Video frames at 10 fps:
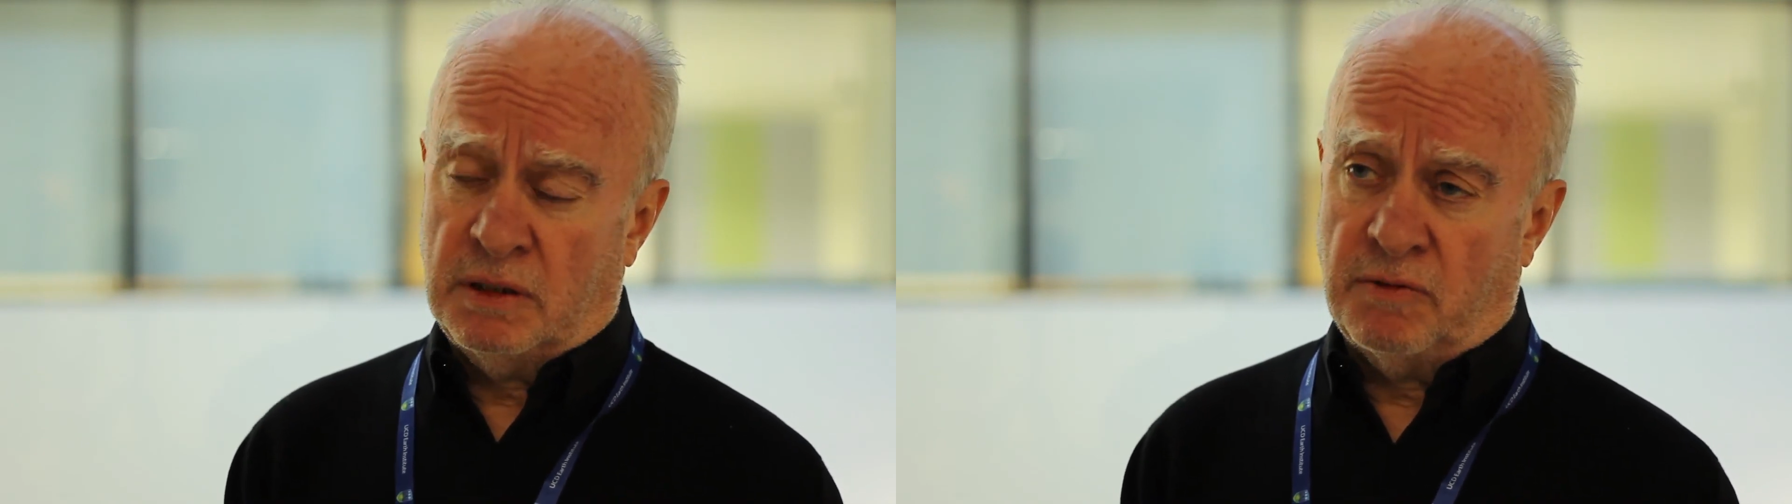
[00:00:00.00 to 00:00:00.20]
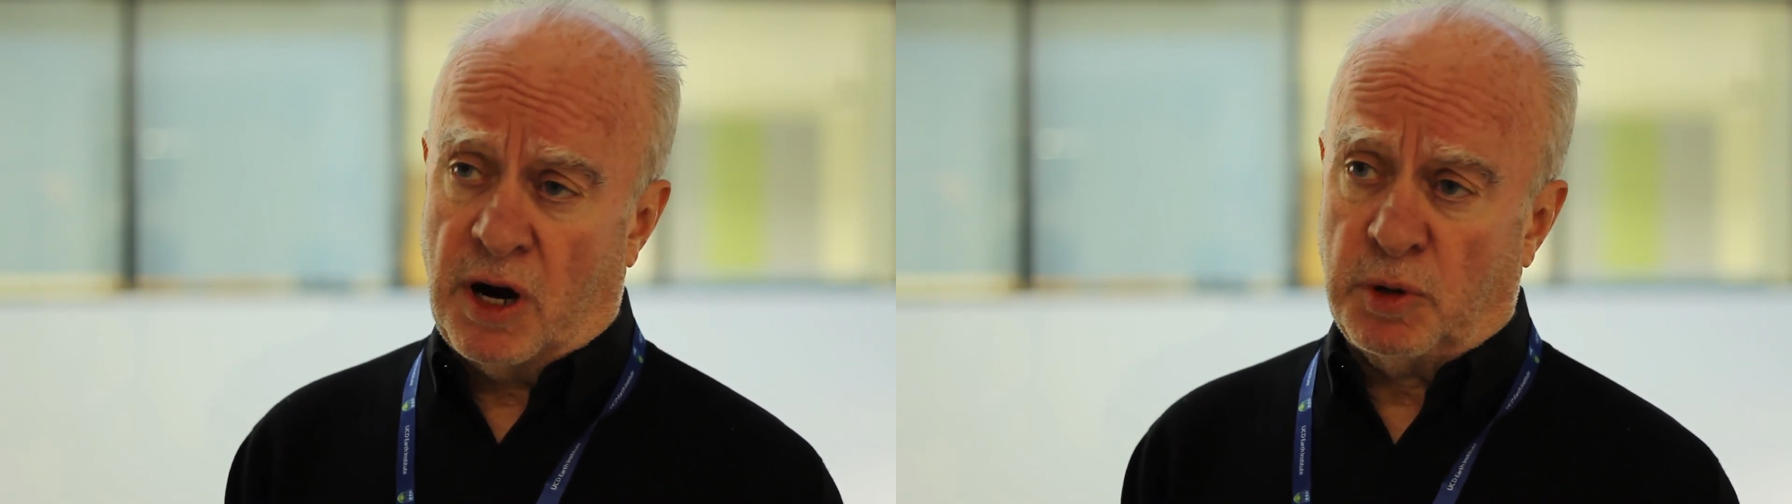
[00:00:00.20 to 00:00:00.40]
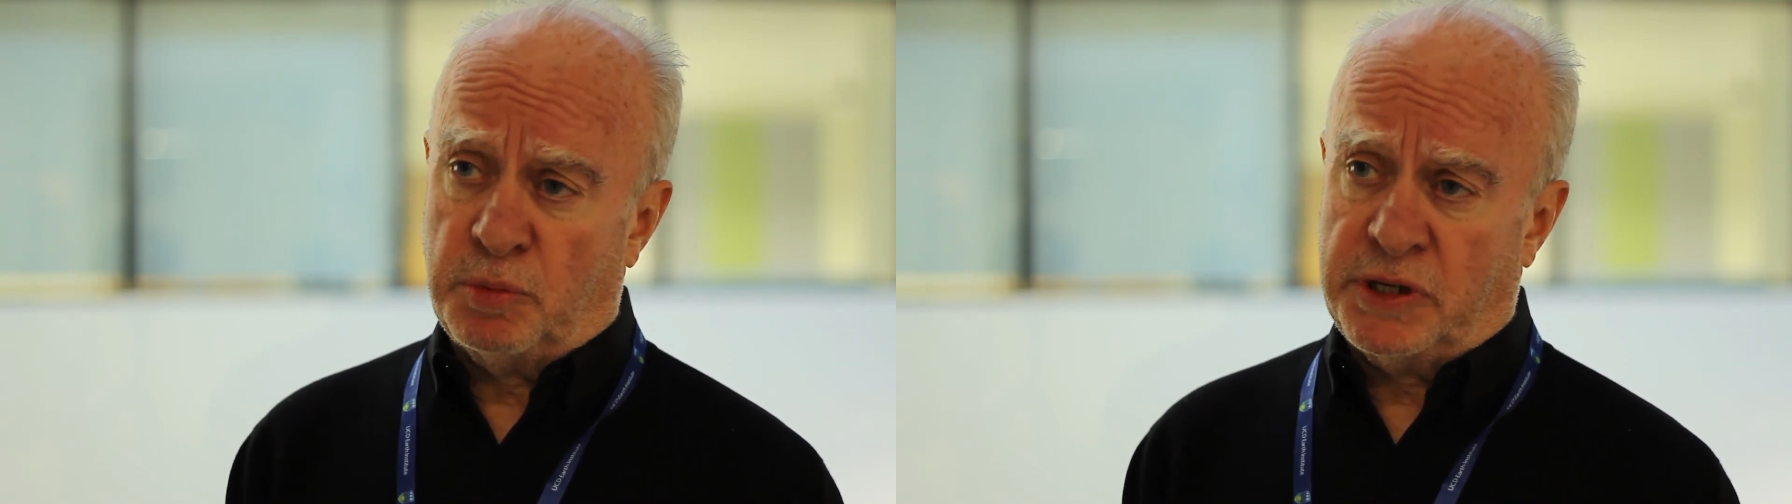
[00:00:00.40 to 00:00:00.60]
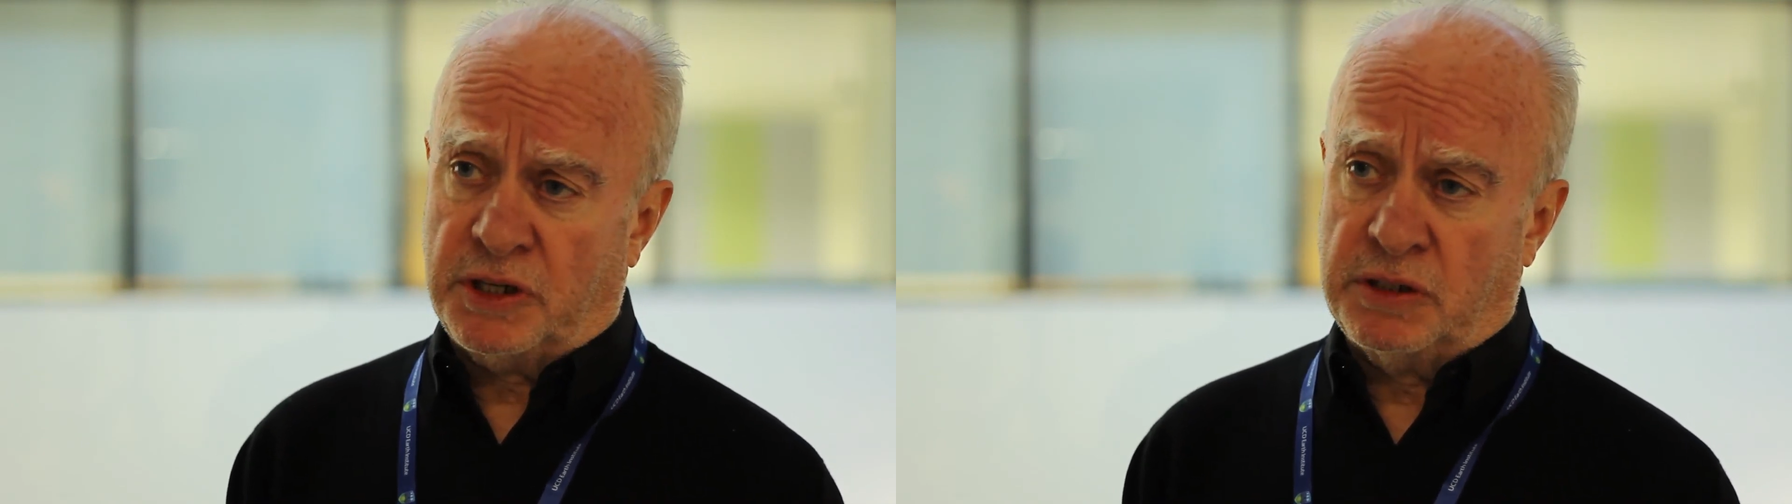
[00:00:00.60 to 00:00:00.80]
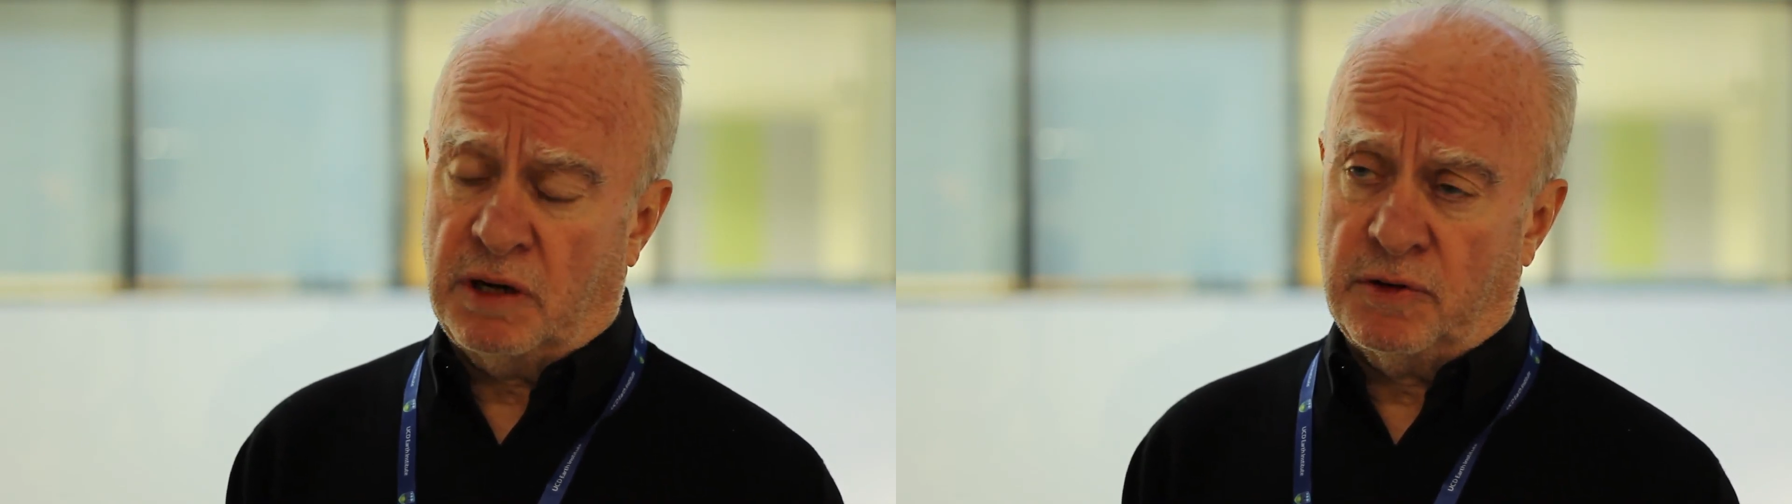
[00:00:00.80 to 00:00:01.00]
environmental
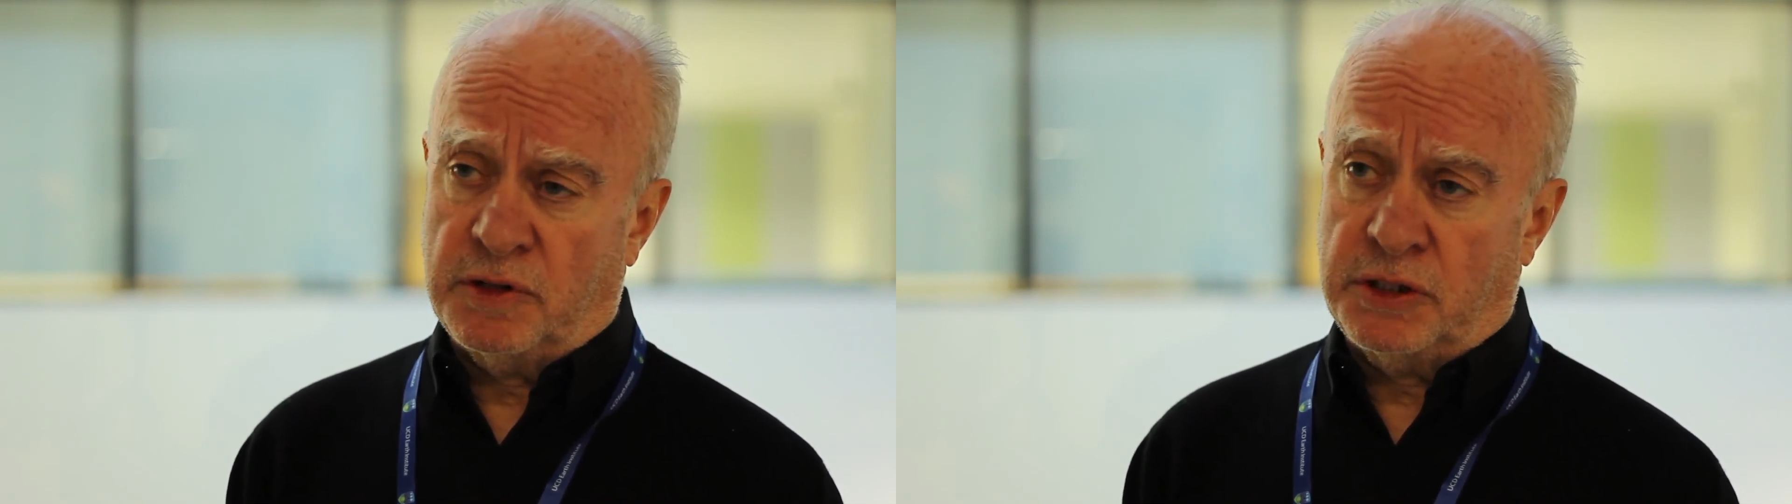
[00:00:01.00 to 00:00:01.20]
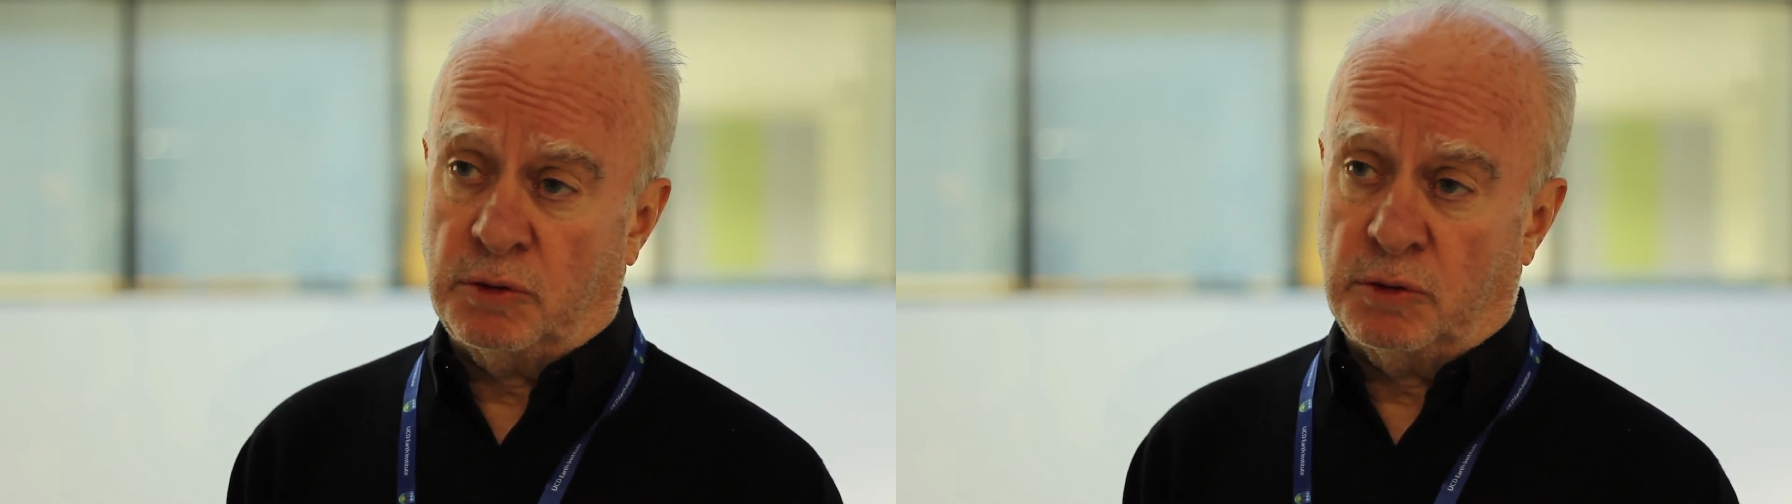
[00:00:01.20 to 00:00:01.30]
protection efforts